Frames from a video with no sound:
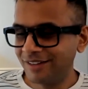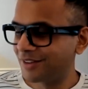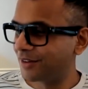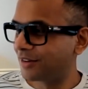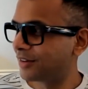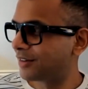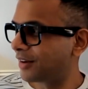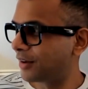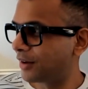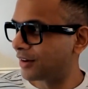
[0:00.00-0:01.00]

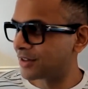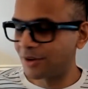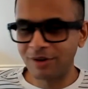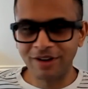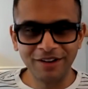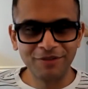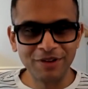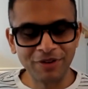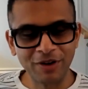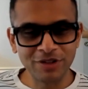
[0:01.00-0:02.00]
So I was like, okay,
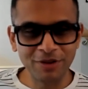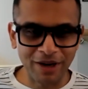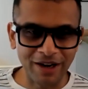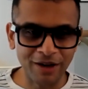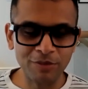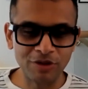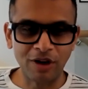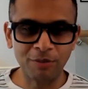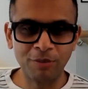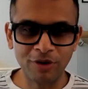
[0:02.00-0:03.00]
we found some random
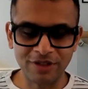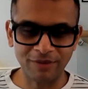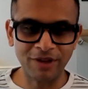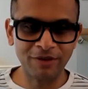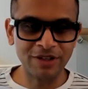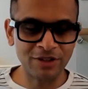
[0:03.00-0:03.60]
job board somewhere.